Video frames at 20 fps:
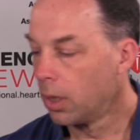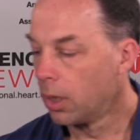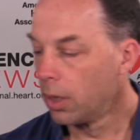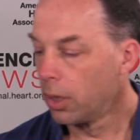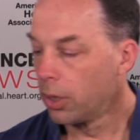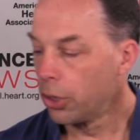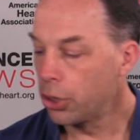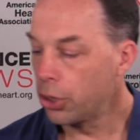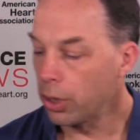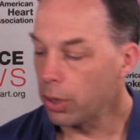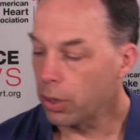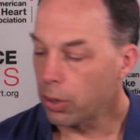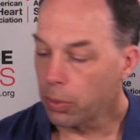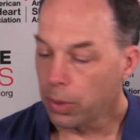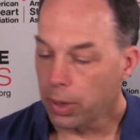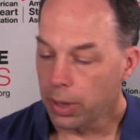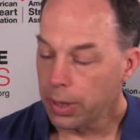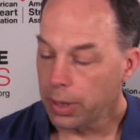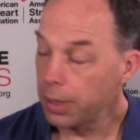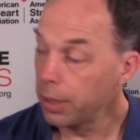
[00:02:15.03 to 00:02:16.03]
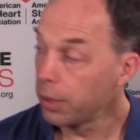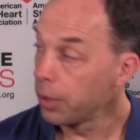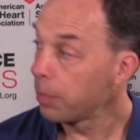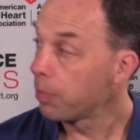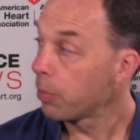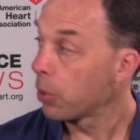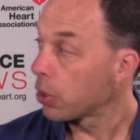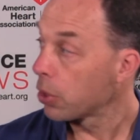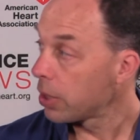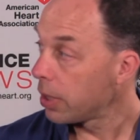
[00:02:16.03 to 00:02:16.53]
Sure. Well, clearly,
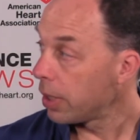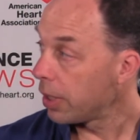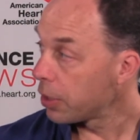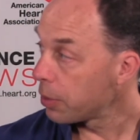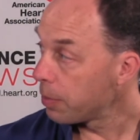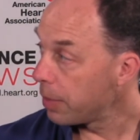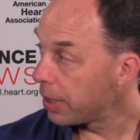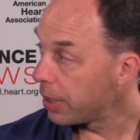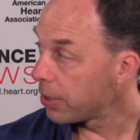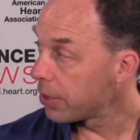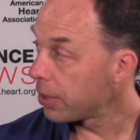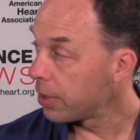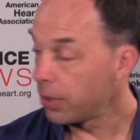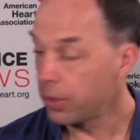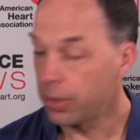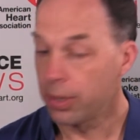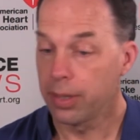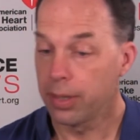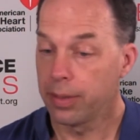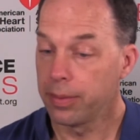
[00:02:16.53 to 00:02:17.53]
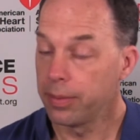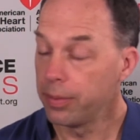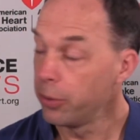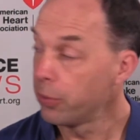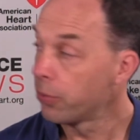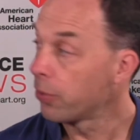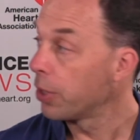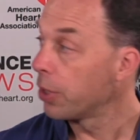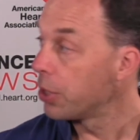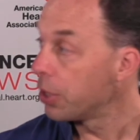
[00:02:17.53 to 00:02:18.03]
personalized medicine is a new
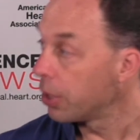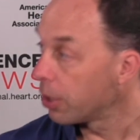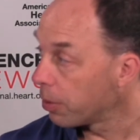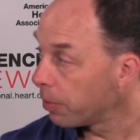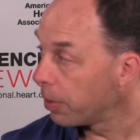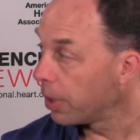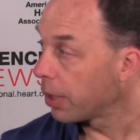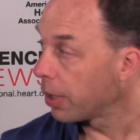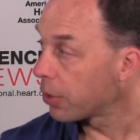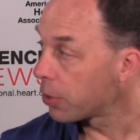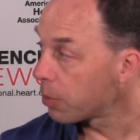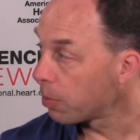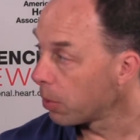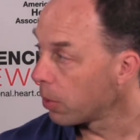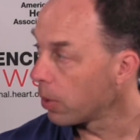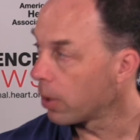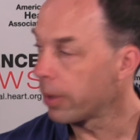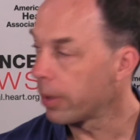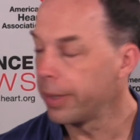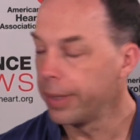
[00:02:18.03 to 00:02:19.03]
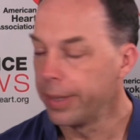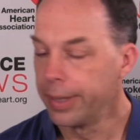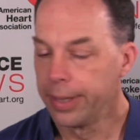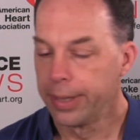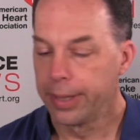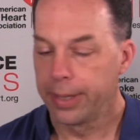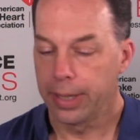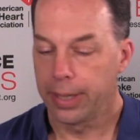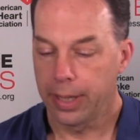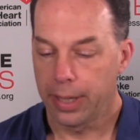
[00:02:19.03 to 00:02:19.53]
frontier being explored
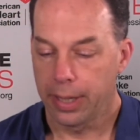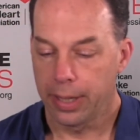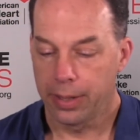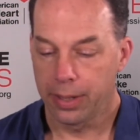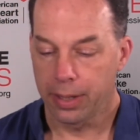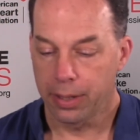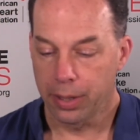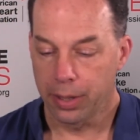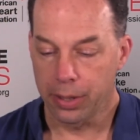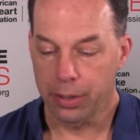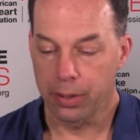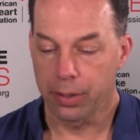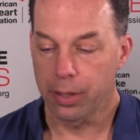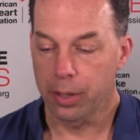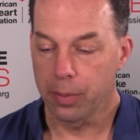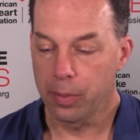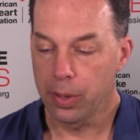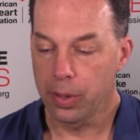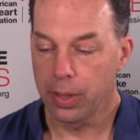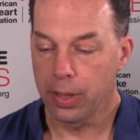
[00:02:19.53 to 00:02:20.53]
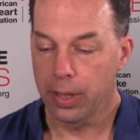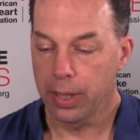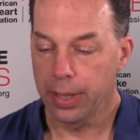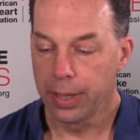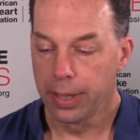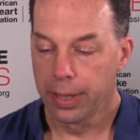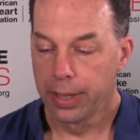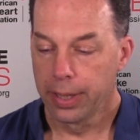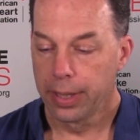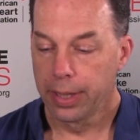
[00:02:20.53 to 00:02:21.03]
in the clinical community.
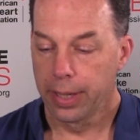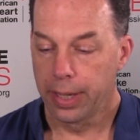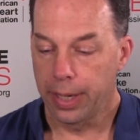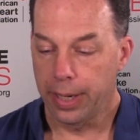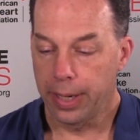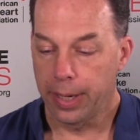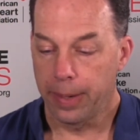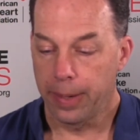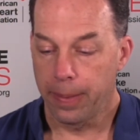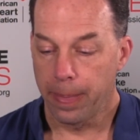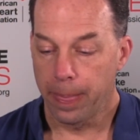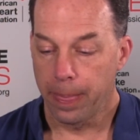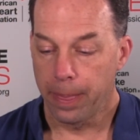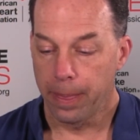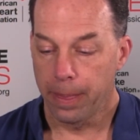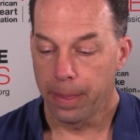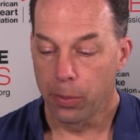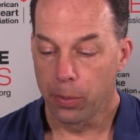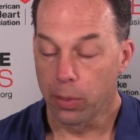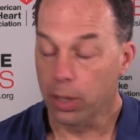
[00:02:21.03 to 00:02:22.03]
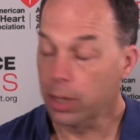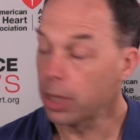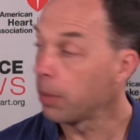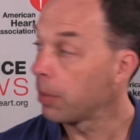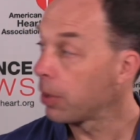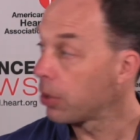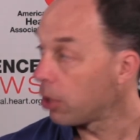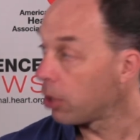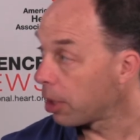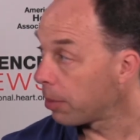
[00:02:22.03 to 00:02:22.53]
The work I'm
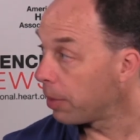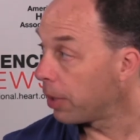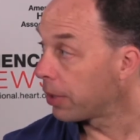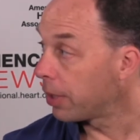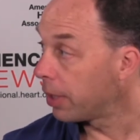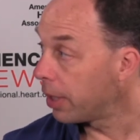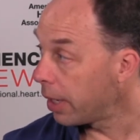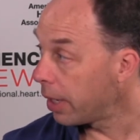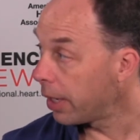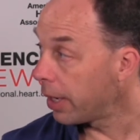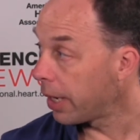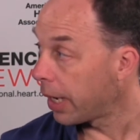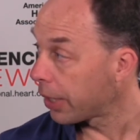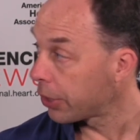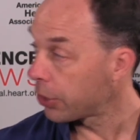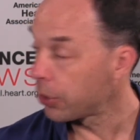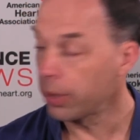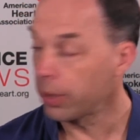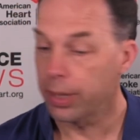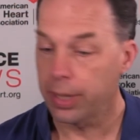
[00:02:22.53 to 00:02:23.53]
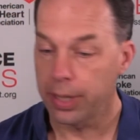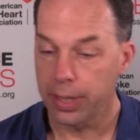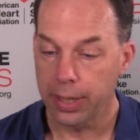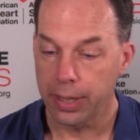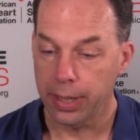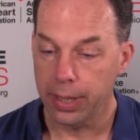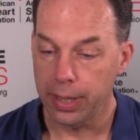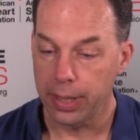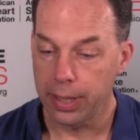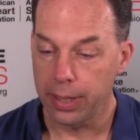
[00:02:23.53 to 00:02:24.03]
going to talk about today
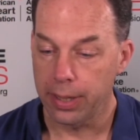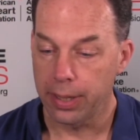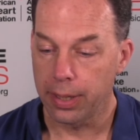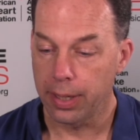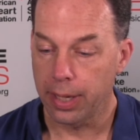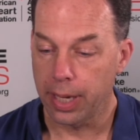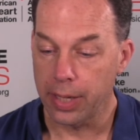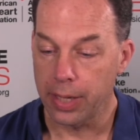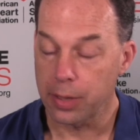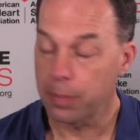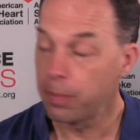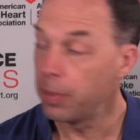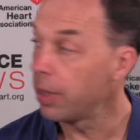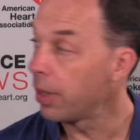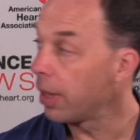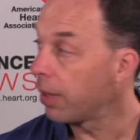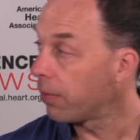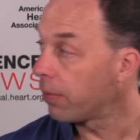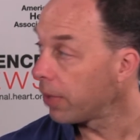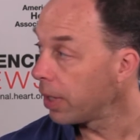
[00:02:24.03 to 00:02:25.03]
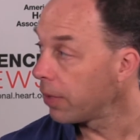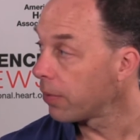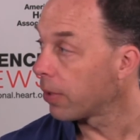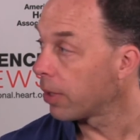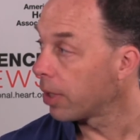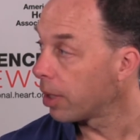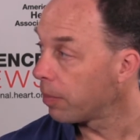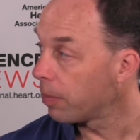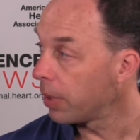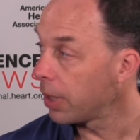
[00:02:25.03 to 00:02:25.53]
actually has a bit of that flavor
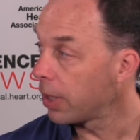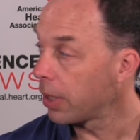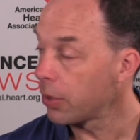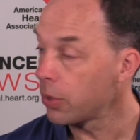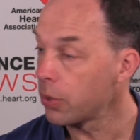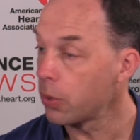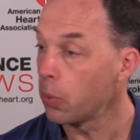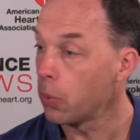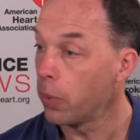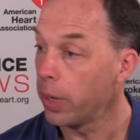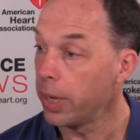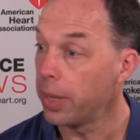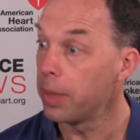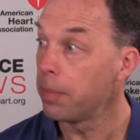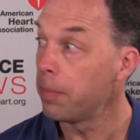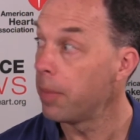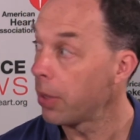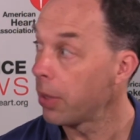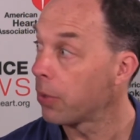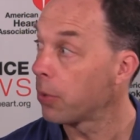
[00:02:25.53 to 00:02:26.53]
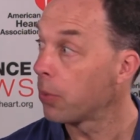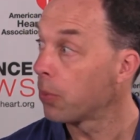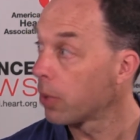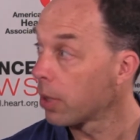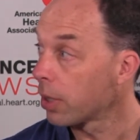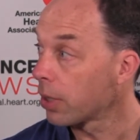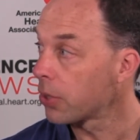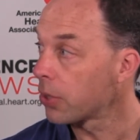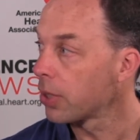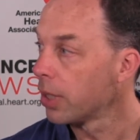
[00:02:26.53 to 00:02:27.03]
in it, because the way the method
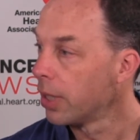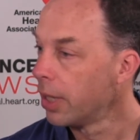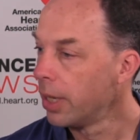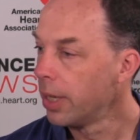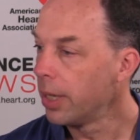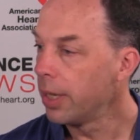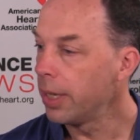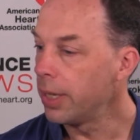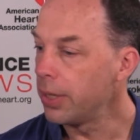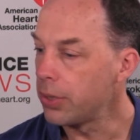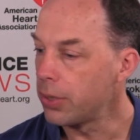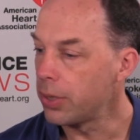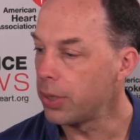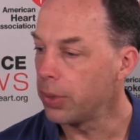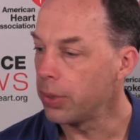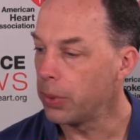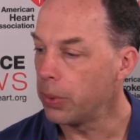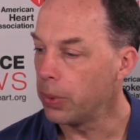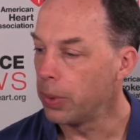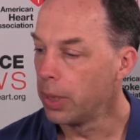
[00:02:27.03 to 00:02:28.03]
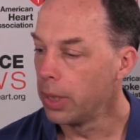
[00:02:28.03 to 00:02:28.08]
works is to